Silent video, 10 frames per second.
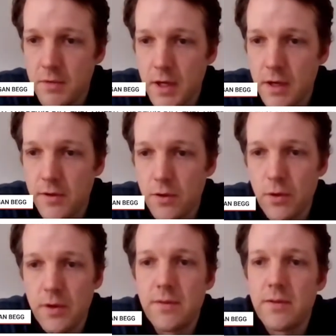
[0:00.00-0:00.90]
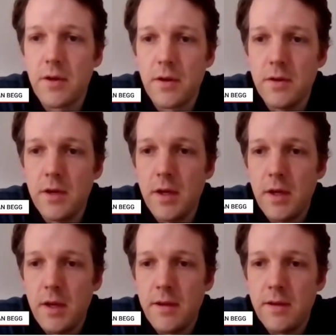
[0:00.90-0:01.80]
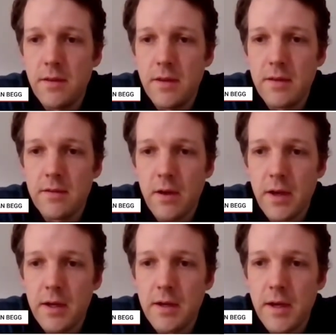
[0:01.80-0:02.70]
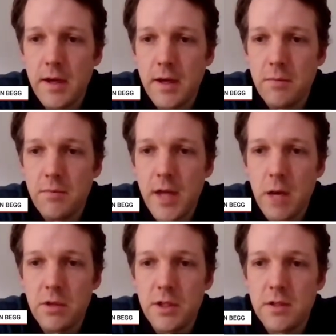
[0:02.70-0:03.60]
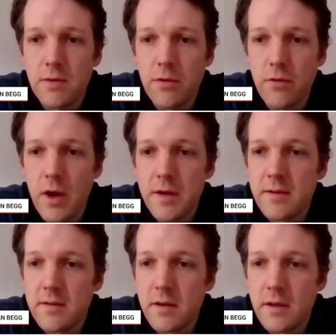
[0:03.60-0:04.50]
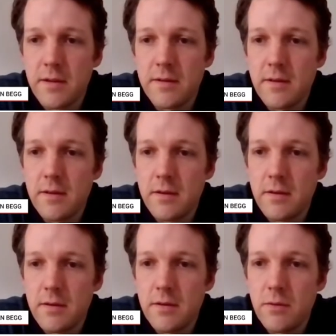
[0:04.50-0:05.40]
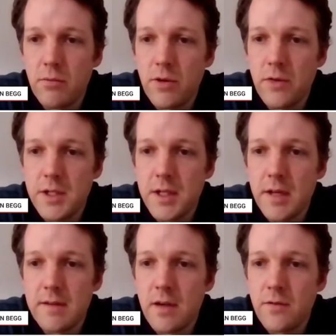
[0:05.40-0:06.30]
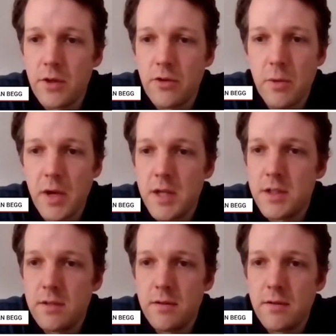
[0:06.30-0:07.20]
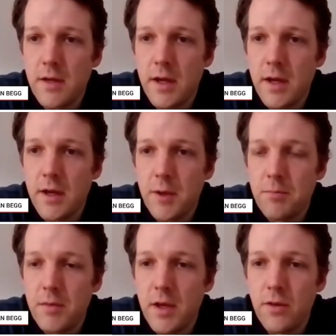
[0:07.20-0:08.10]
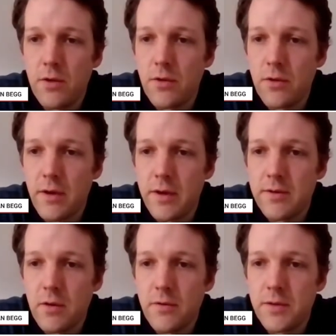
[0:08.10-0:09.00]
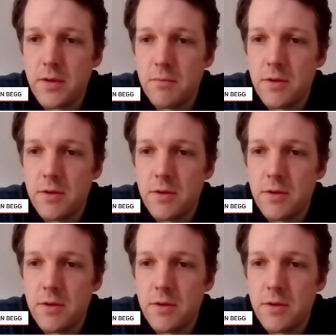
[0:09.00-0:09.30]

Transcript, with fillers: of the orders. So these are things like the abolition of the right to silence and the privilege against self-incrimination if an authorised officer